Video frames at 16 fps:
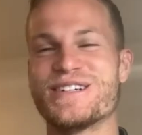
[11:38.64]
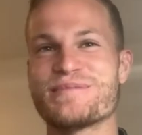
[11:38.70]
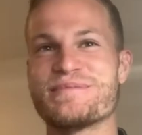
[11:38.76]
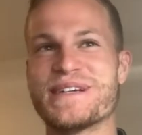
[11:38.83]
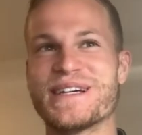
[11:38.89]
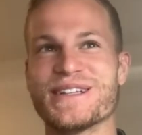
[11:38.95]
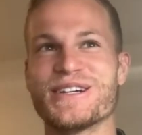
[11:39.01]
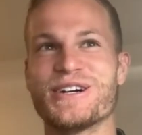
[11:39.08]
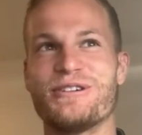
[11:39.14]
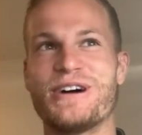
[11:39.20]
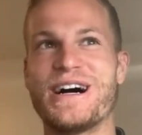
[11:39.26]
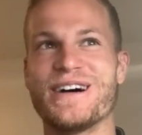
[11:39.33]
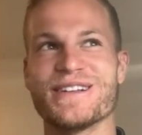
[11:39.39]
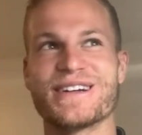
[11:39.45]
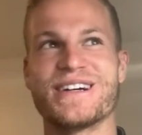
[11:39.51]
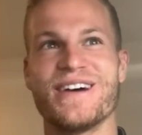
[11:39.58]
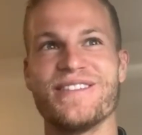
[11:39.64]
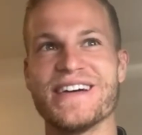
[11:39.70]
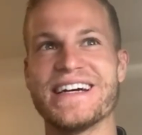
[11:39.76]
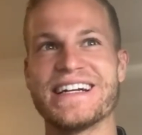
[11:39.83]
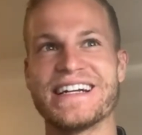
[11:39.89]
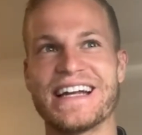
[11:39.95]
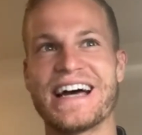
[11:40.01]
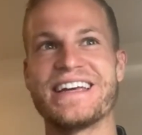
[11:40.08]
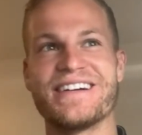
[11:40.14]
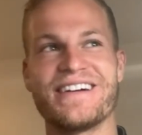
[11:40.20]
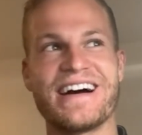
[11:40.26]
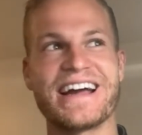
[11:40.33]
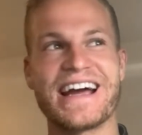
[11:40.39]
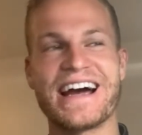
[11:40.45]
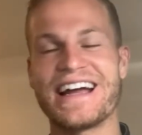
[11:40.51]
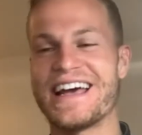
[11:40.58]
me a little while to come in, and I
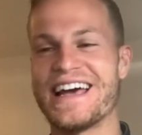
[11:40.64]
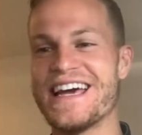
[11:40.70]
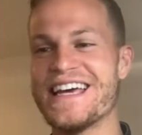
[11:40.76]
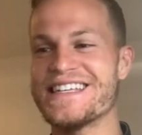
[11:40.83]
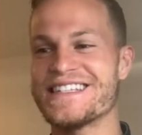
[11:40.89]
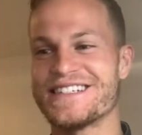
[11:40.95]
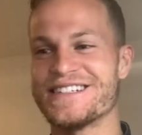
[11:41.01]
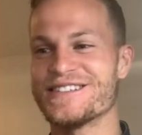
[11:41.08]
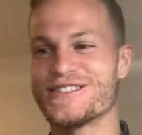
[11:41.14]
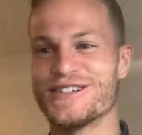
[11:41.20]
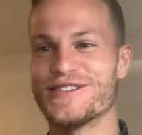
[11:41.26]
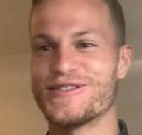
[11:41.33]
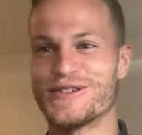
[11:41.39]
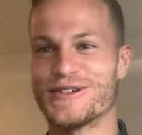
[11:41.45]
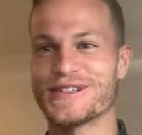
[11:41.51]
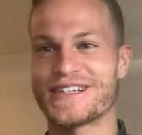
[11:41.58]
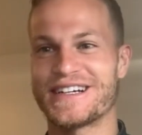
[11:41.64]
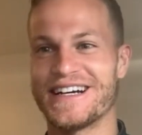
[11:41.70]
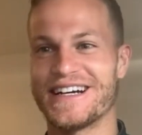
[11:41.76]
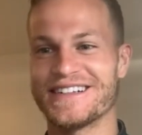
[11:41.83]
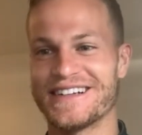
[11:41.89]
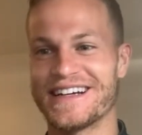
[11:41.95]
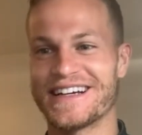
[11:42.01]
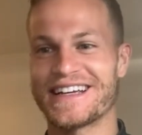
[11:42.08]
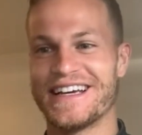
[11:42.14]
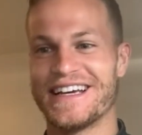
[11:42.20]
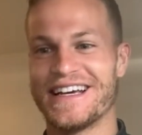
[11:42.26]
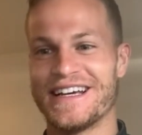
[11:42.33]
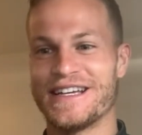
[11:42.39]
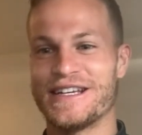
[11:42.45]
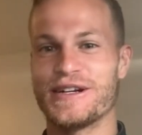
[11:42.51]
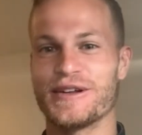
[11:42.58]
got hazed and so forth, kind of like
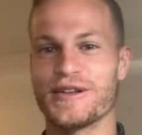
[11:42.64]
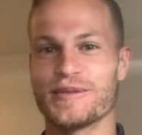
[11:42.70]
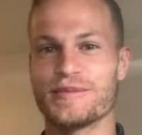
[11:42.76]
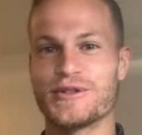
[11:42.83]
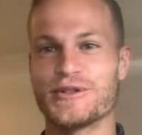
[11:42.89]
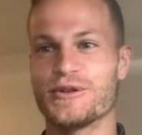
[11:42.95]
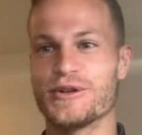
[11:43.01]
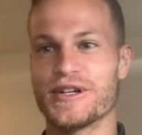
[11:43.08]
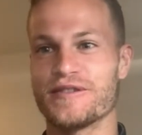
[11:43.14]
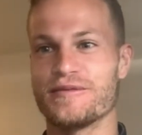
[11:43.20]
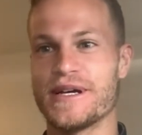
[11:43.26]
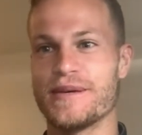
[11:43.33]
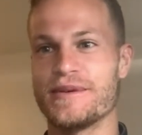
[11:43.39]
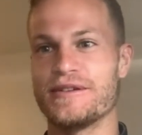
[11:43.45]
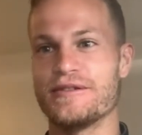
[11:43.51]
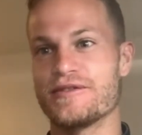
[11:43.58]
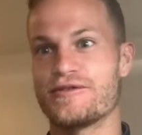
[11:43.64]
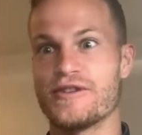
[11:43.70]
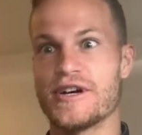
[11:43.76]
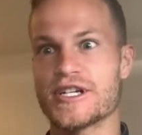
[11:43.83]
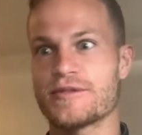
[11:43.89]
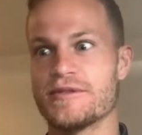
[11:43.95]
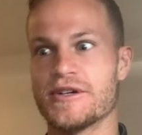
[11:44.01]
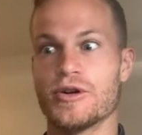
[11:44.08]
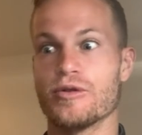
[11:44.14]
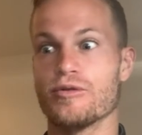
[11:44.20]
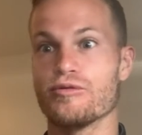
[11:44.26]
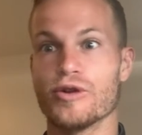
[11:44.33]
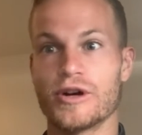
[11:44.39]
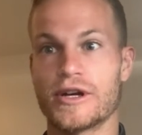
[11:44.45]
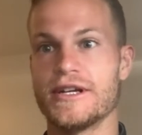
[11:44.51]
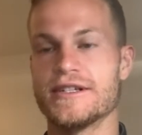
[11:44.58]
the majority of maybe freshmen or
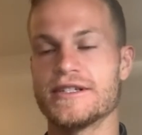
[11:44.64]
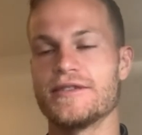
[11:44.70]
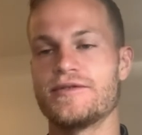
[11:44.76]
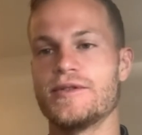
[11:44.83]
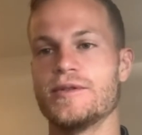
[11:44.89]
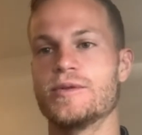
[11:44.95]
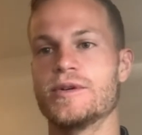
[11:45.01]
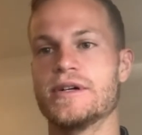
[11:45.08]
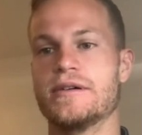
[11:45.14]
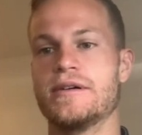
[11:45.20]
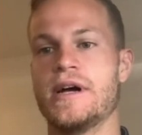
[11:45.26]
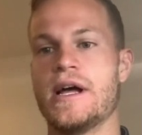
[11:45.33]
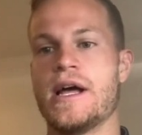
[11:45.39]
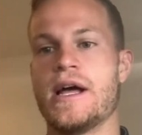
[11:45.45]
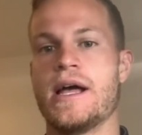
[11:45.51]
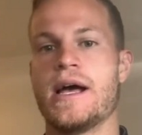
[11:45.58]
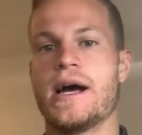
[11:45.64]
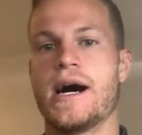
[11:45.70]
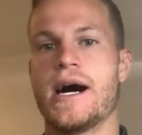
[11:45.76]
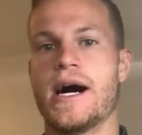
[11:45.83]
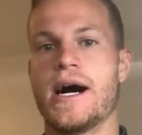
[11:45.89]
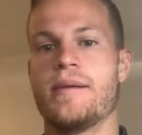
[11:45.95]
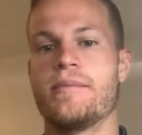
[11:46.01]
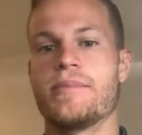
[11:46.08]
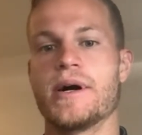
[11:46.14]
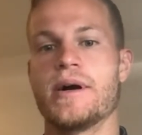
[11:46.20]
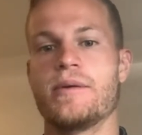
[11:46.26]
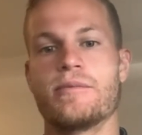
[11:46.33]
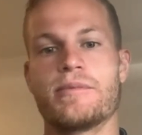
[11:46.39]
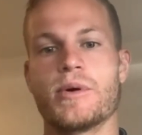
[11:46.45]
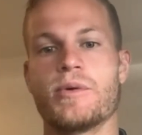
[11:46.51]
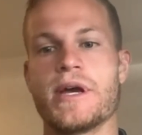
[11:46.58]
rookies, if you will. But
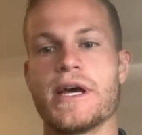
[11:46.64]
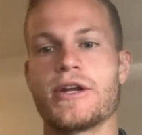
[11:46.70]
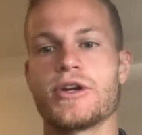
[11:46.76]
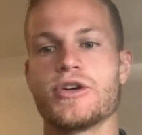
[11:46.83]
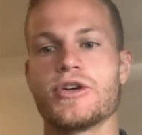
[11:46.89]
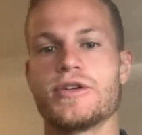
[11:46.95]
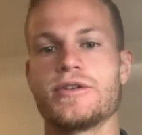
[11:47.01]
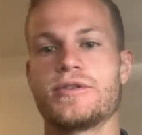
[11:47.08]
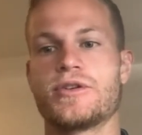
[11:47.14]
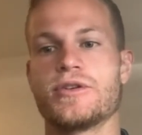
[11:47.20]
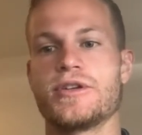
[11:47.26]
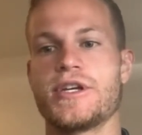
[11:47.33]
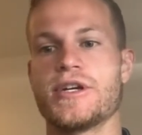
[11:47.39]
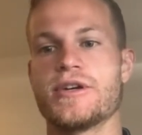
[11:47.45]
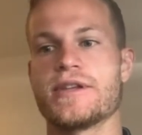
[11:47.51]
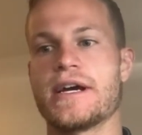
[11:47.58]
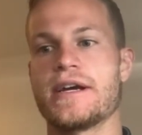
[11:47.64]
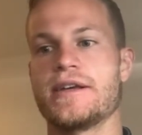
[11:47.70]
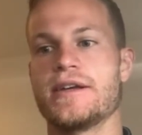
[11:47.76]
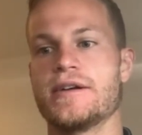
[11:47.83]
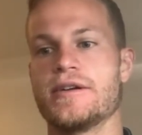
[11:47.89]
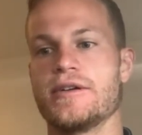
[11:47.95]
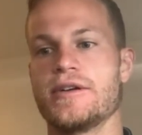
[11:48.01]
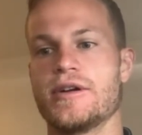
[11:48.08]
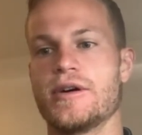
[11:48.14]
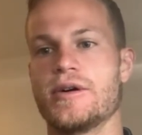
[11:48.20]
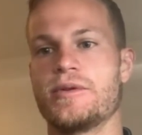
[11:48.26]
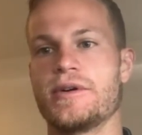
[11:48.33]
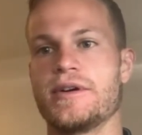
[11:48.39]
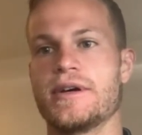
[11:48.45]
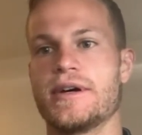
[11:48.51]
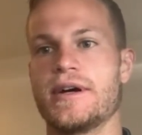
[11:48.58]
we had a good year that year.
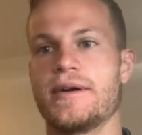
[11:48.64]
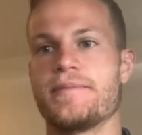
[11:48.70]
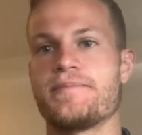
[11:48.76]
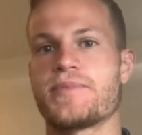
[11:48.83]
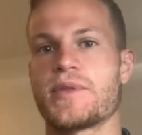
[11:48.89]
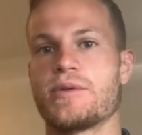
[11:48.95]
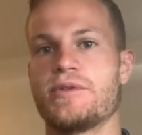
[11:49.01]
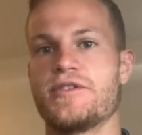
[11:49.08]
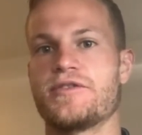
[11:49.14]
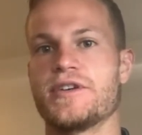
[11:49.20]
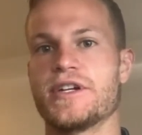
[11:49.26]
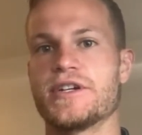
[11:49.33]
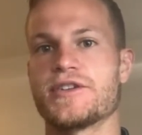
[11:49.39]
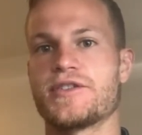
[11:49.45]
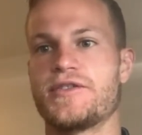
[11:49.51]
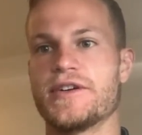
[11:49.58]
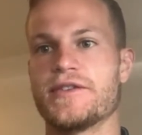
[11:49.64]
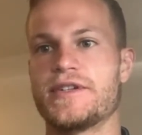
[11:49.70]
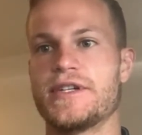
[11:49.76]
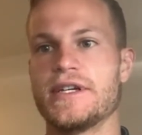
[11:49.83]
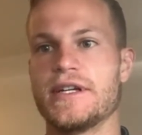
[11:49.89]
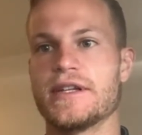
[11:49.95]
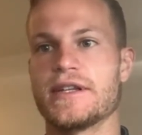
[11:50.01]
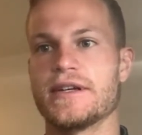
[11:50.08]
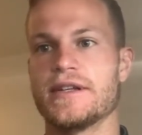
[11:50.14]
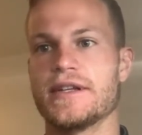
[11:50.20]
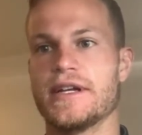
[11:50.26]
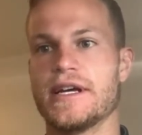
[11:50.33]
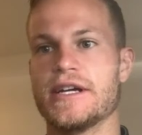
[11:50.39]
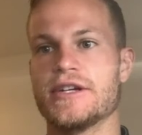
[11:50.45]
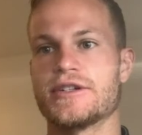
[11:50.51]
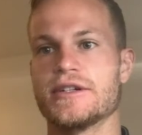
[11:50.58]
We finished 15th in the
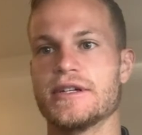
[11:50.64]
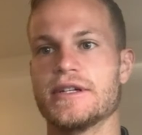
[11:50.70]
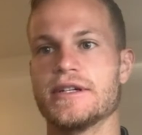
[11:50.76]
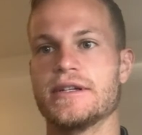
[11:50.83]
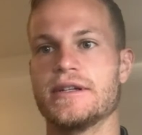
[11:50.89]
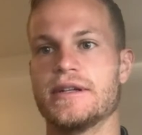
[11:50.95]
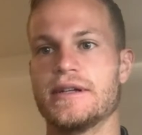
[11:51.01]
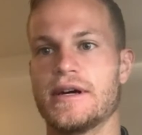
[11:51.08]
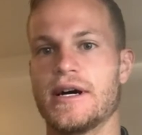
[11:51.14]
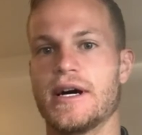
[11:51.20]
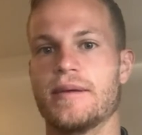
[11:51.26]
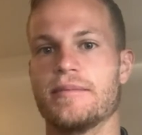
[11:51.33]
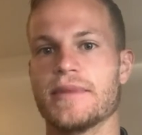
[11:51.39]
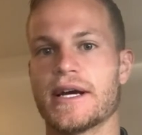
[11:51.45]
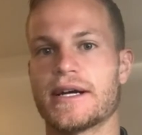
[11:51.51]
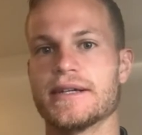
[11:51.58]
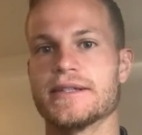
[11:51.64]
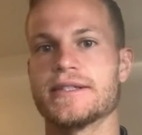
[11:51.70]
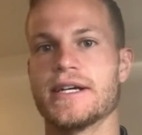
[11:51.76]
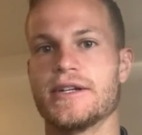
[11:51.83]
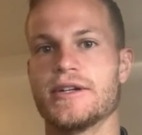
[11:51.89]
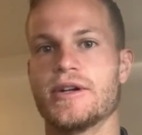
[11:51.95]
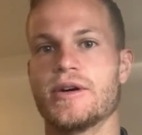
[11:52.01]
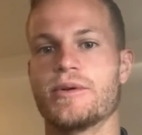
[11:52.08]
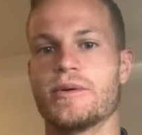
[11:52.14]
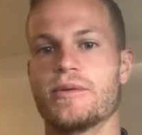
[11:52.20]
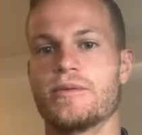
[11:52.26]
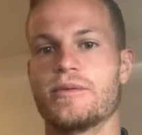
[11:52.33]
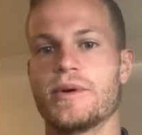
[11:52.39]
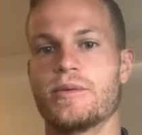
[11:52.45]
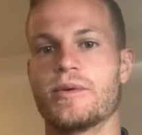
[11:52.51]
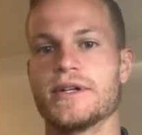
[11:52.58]
nation, and like I said,
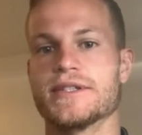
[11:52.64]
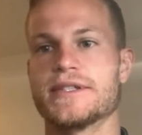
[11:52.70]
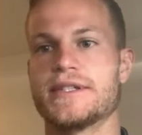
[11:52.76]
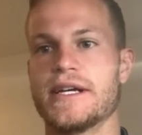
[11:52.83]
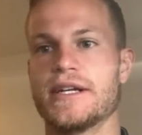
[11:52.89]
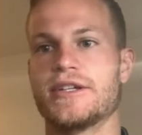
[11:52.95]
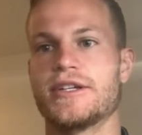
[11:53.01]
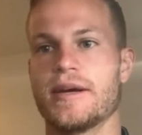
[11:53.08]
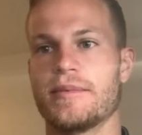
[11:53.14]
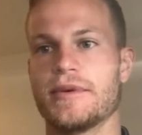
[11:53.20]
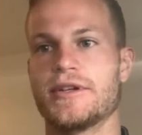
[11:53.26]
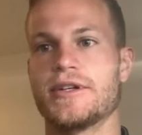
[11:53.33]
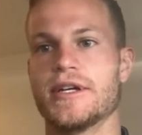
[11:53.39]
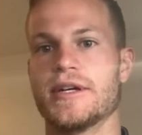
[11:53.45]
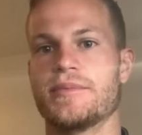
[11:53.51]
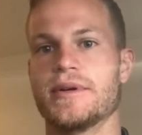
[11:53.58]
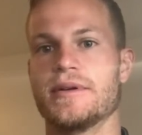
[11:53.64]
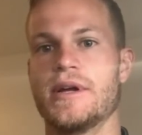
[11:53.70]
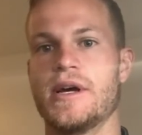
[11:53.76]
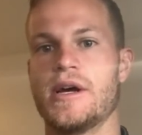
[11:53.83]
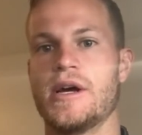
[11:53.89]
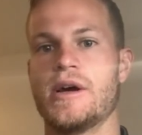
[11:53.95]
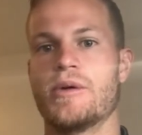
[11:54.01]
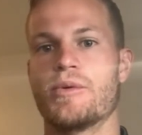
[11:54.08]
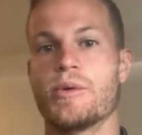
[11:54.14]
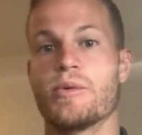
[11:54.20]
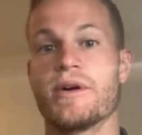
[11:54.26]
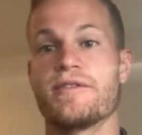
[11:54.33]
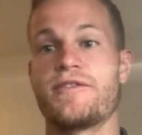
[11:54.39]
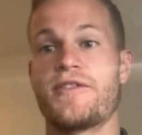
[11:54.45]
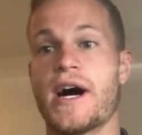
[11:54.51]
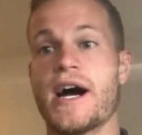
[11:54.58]
we won state championship, and we
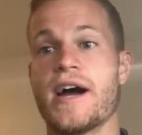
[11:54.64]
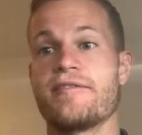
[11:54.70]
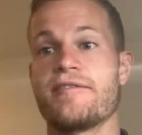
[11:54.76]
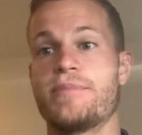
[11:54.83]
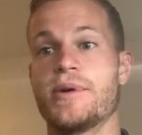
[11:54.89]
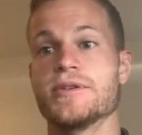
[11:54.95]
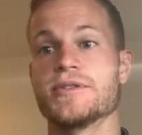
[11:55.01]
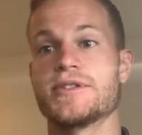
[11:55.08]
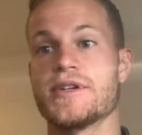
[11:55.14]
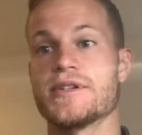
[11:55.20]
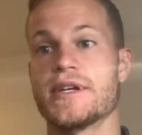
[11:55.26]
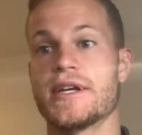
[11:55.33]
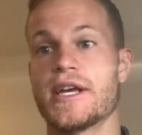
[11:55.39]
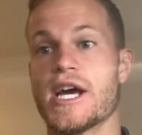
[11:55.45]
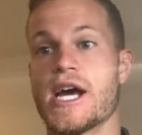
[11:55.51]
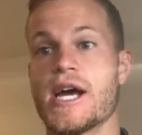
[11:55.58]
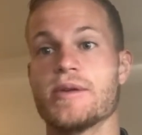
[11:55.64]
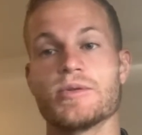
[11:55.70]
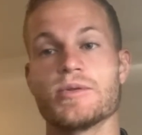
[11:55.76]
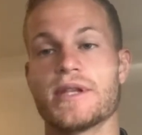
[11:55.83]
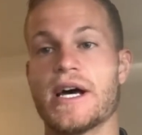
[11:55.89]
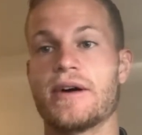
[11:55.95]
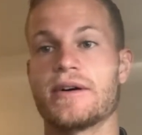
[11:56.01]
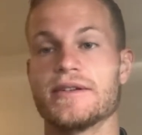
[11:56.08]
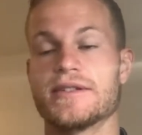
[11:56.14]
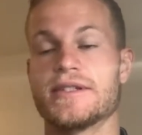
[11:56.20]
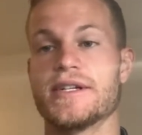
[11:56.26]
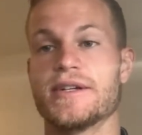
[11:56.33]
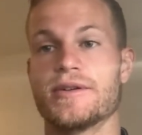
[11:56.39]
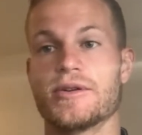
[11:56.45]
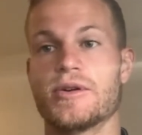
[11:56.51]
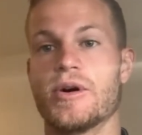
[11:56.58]
went 5 postseason games without
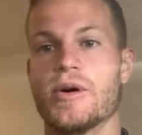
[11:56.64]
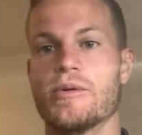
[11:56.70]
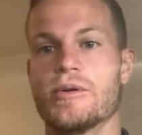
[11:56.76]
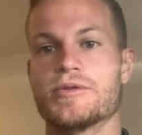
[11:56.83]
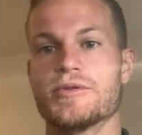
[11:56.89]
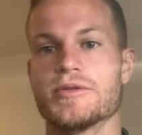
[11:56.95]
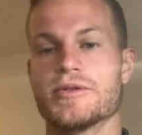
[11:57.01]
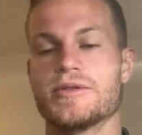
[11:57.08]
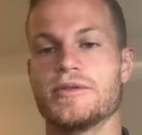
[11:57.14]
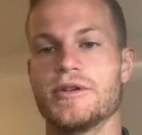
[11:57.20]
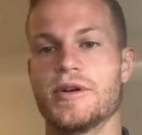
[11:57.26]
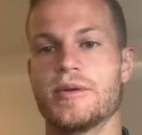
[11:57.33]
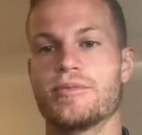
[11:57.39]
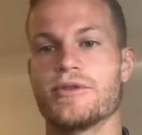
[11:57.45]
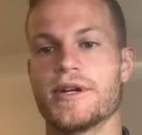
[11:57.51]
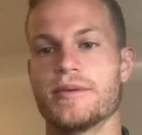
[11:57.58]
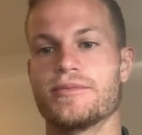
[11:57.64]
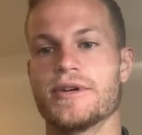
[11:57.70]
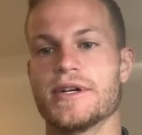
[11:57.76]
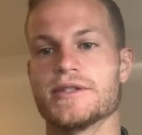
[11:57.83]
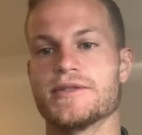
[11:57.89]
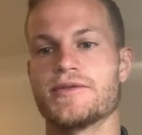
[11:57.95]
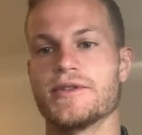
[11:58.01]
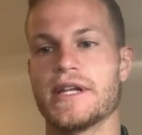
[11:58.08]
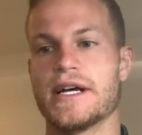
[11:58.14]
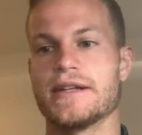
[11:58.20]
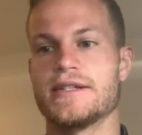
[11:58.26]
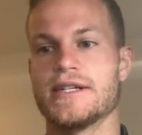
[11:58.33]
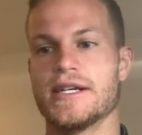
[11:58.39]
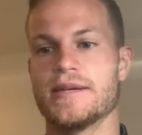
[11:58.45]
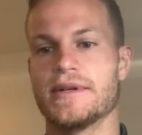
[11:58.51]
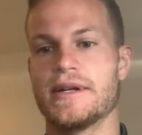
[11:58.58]
conceding a goal, which was pretty impressive for that team.